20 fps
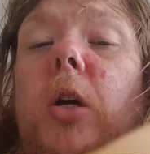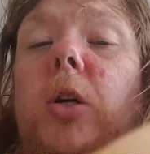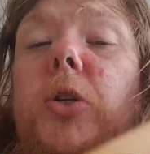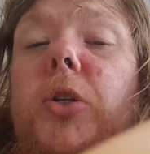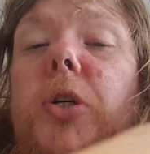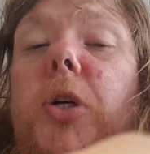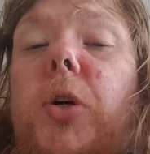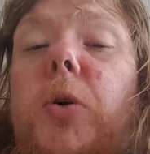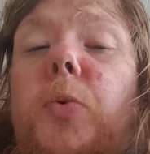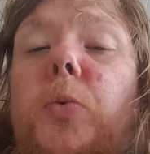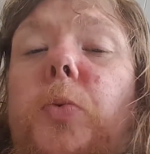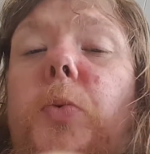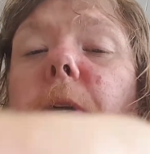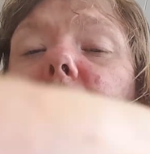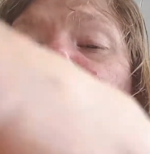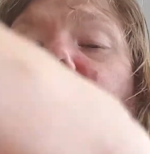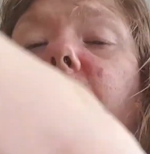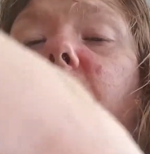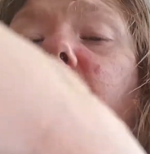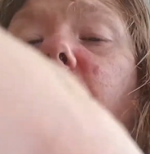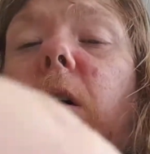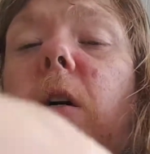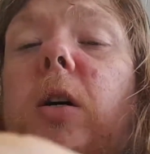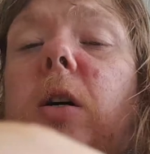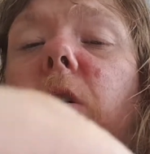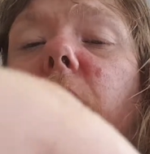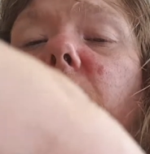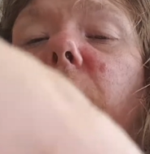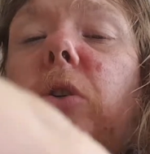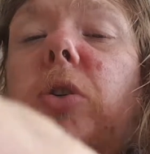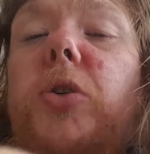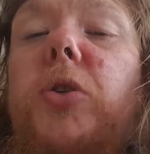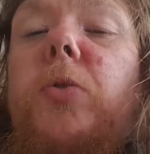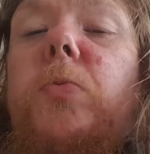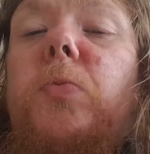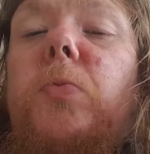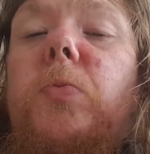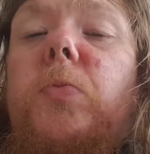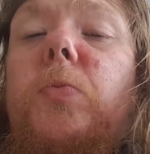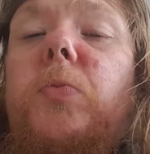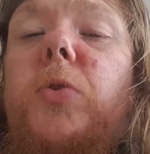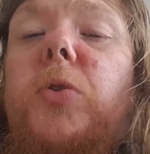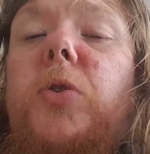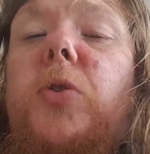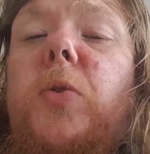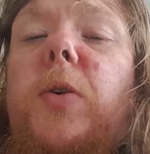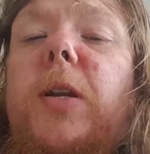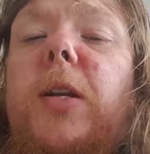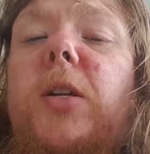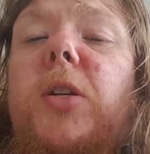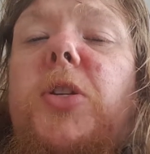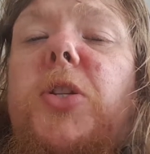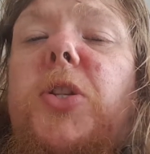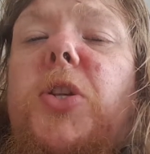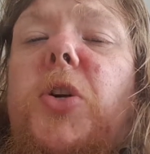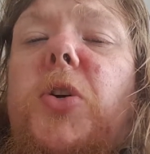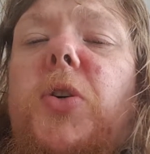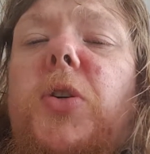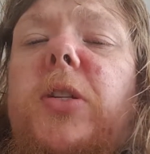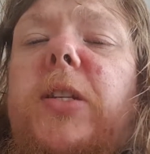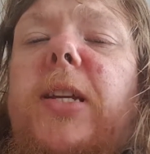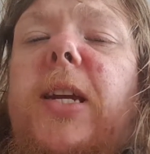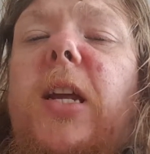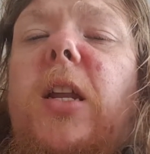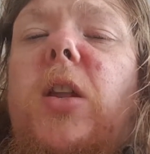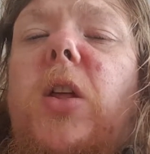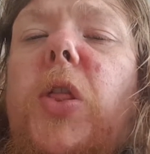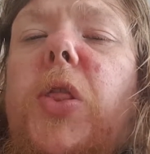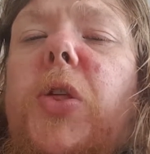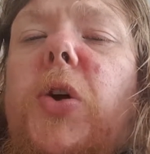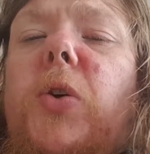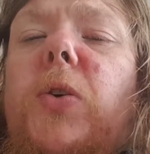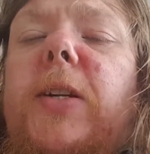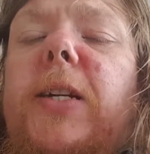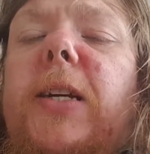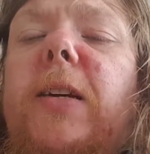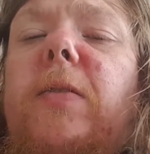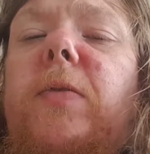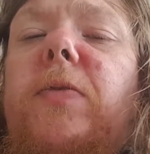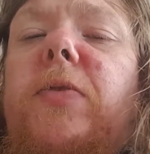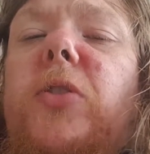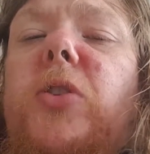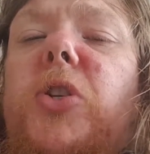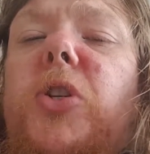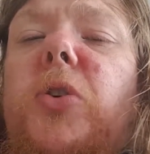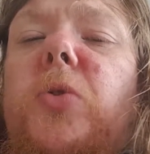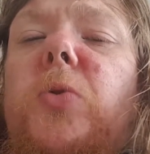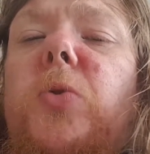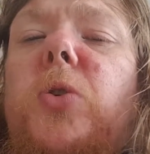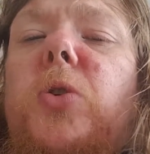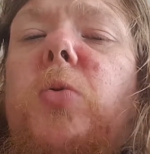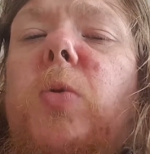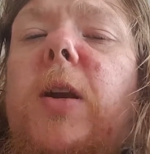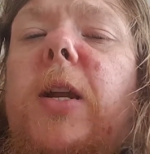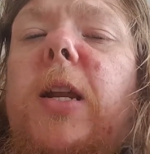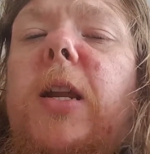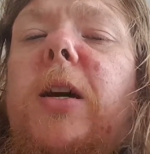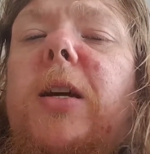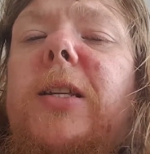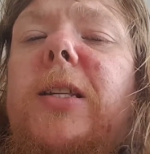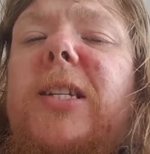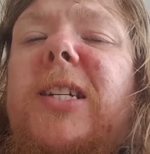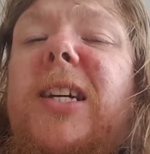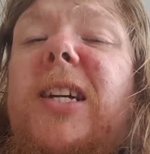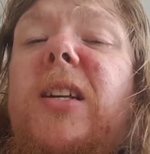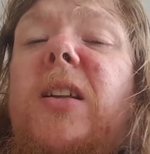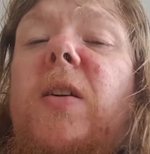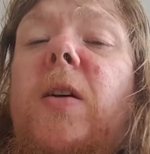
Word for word: So we are doing it's Thursday the 13th of June 2019,